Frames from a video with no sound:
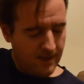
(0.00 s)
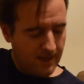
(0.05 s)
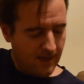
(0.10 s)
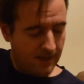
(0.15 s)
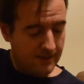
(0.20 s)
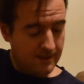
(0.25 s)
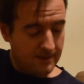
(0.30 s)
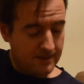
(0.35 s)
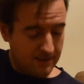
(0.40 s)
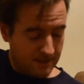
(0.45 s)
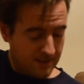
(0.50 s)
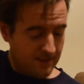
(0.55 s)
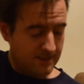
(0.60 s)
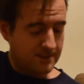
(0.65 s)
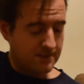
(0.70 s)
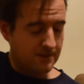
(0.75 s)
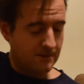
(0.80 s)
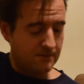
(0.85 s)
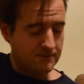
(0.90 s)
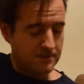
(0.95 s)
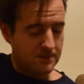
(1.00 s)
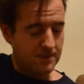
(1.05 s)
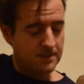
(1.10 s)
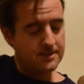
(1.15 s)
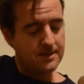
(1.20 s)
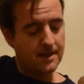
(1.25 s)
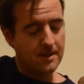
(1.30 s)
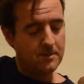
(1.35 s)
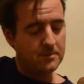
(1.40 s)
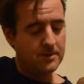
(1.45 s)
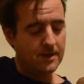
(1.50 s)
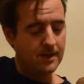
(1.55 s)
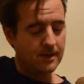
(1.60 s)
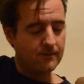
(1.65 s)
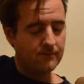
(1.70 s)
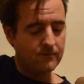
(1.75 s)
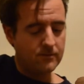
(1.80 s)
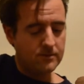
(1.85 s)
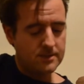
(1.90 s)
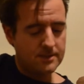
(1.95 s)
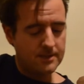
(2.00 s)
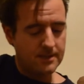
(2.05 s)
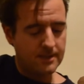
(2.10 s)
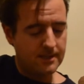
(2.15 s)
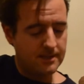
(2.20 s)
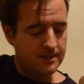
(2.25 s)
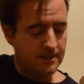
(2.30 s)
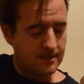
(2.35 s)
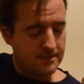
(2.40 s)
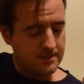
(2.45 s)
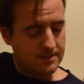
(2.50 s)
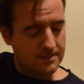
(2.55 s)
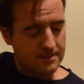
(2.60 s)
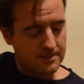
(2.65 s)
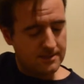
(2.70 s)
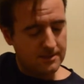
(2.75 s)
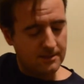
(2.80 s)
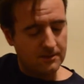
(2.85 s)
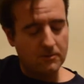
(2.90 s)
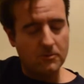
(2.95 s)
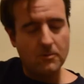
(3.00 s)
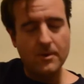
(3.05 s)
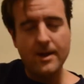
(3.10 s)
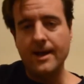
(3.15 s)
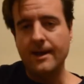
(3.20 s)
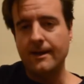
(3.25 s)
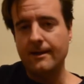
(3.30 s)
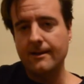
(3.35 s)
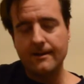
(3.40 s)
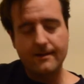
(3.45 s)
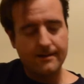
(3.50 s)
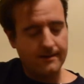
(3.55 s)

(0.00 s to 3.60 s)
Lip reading: And then the neat stuff starts happening. First thing he does is this little rake.